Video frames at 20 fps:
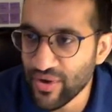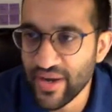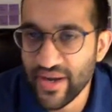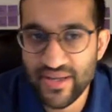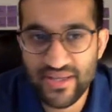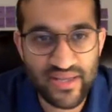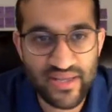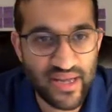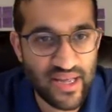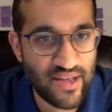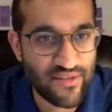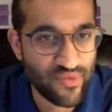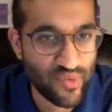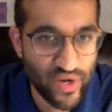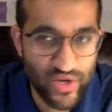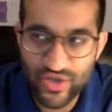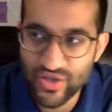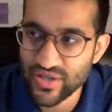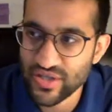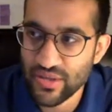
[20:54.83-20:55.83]
and I have
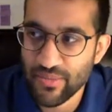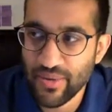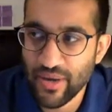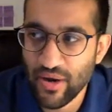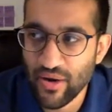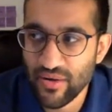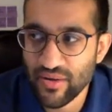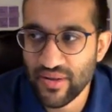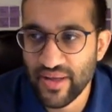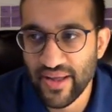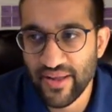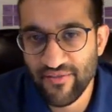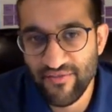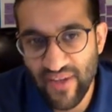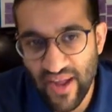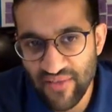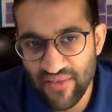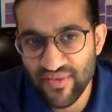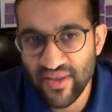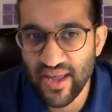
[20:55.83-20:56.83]
questions about like
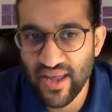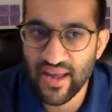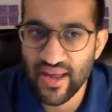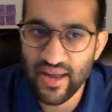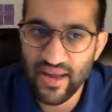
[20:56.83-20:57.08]
5K